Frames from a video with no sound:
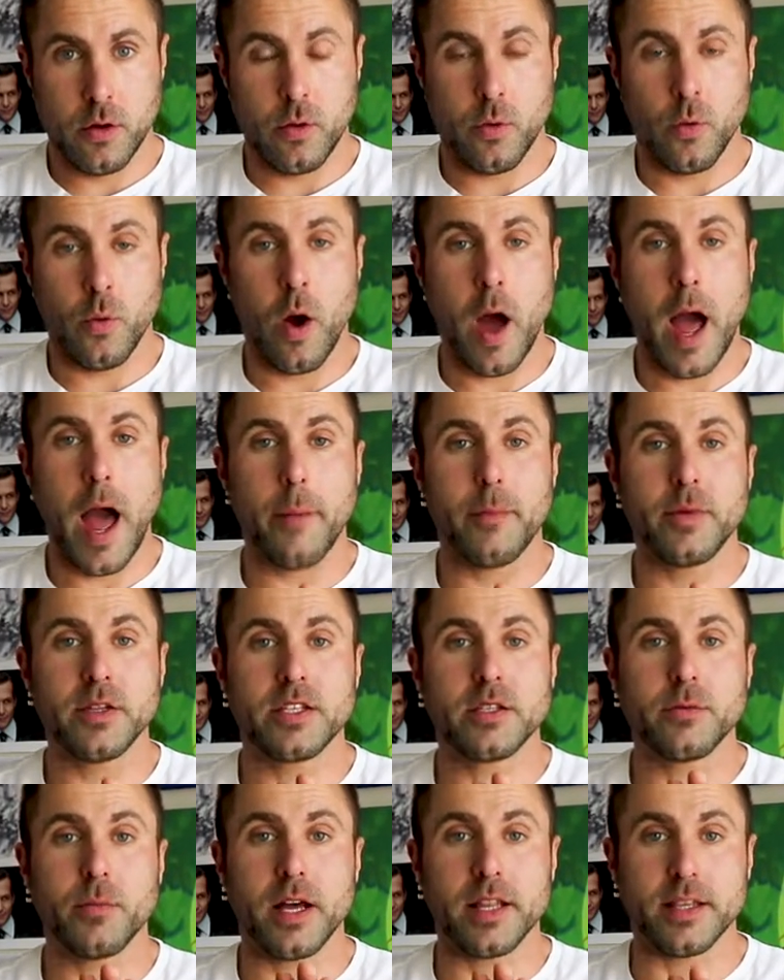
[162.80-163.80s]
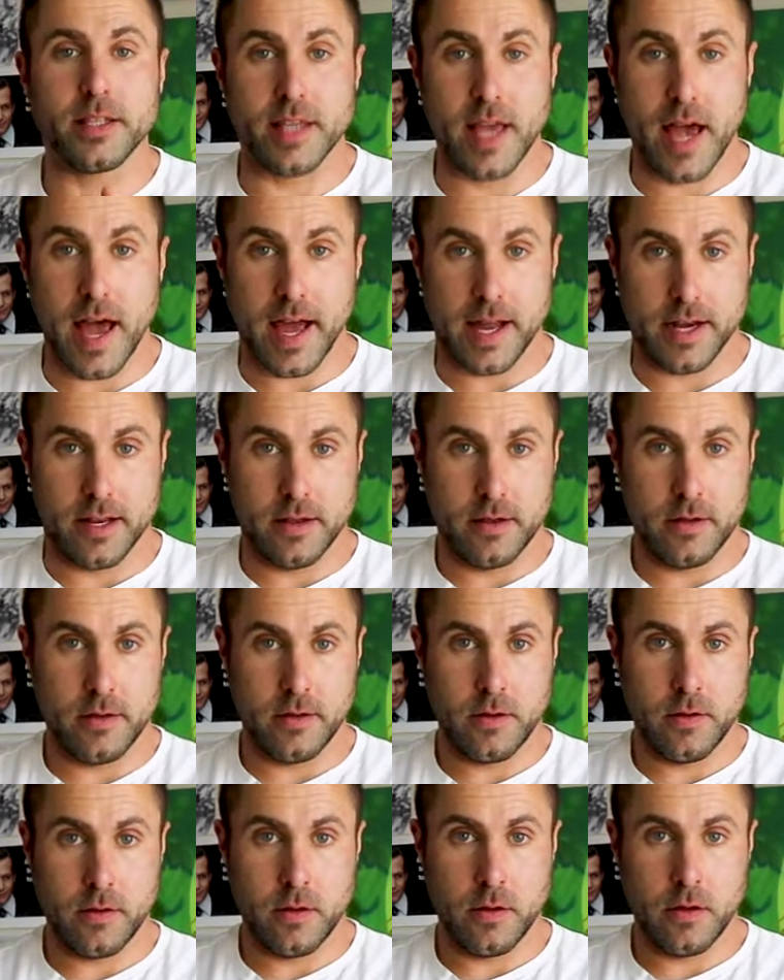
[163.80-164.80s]
what happened to my dad
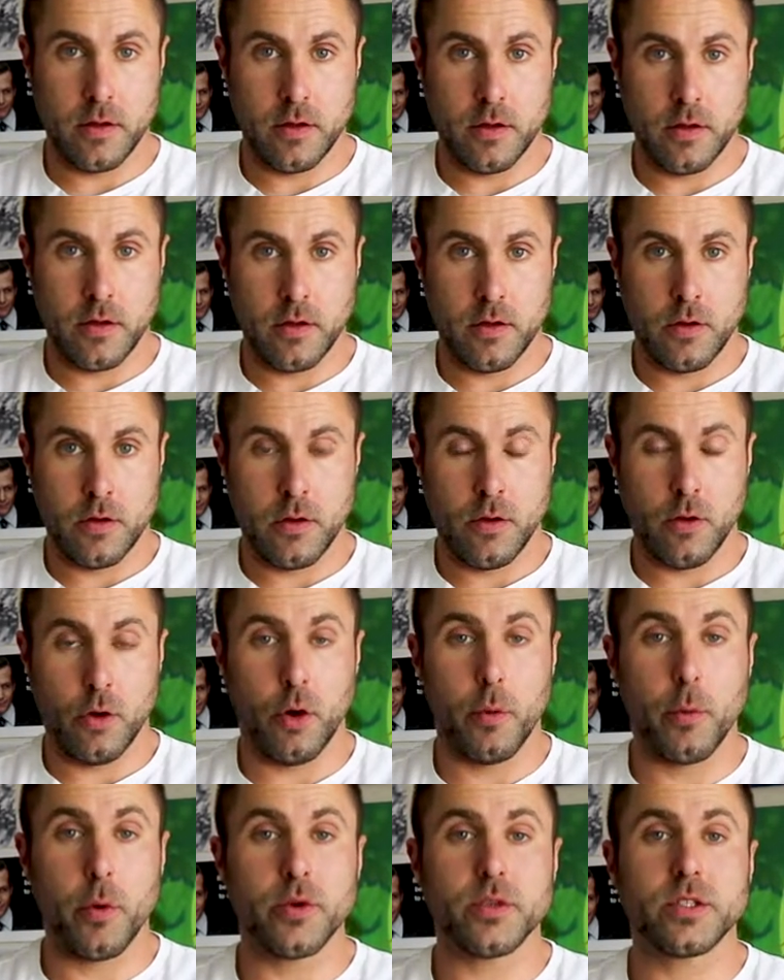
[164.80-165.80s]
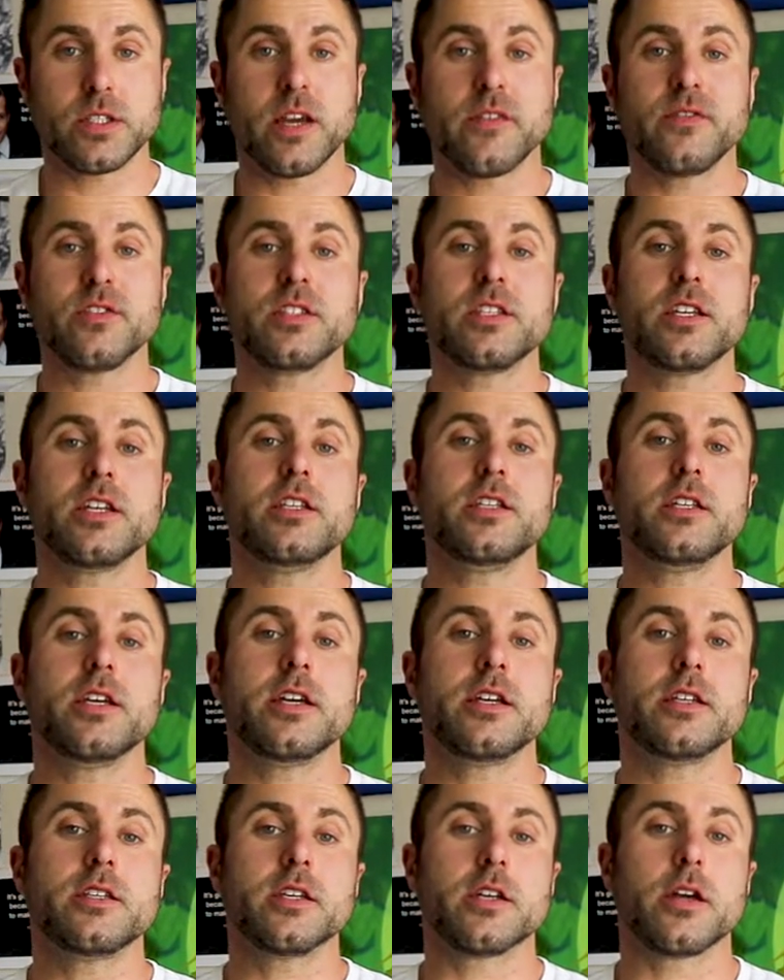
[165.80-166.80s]
almost 17
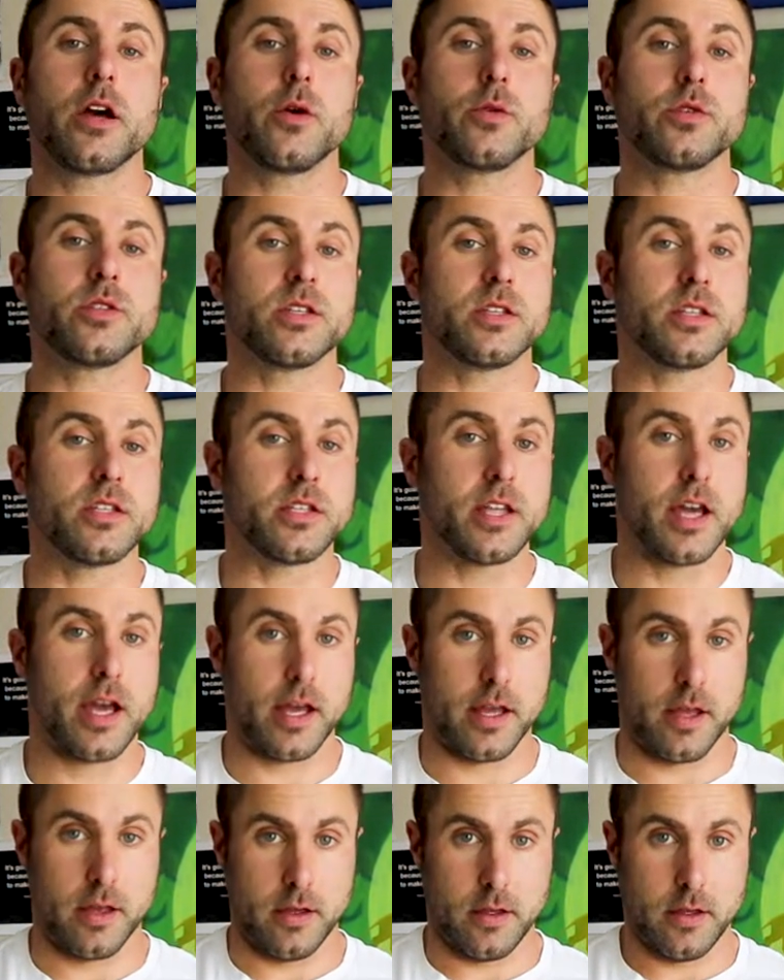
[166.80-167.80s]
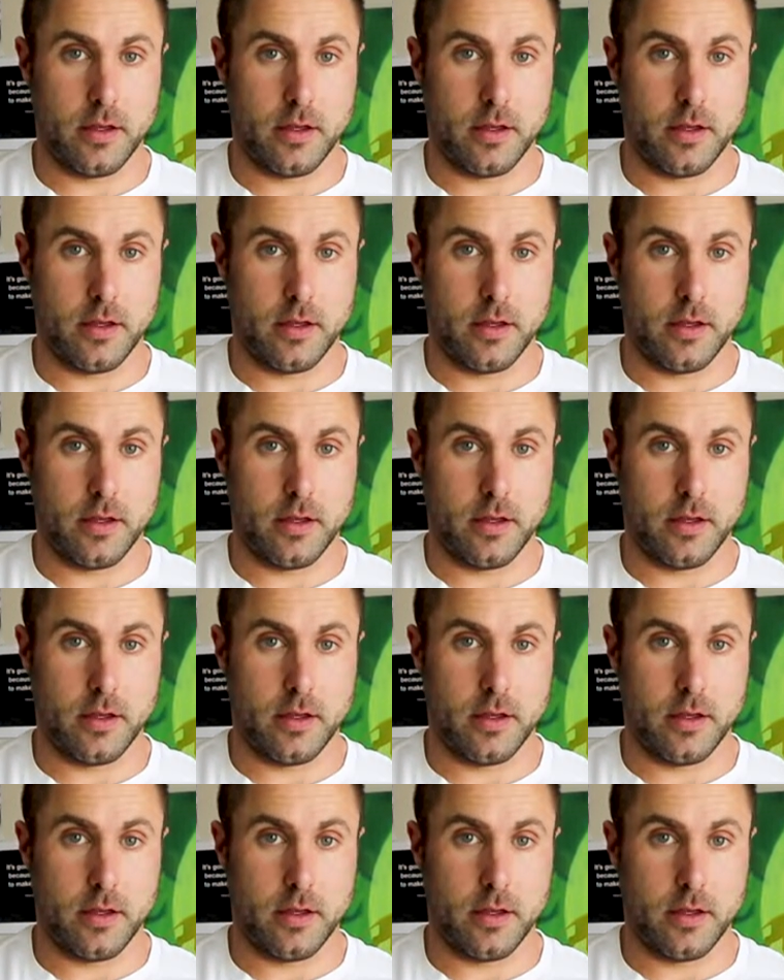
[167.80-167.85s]
years ago to the day.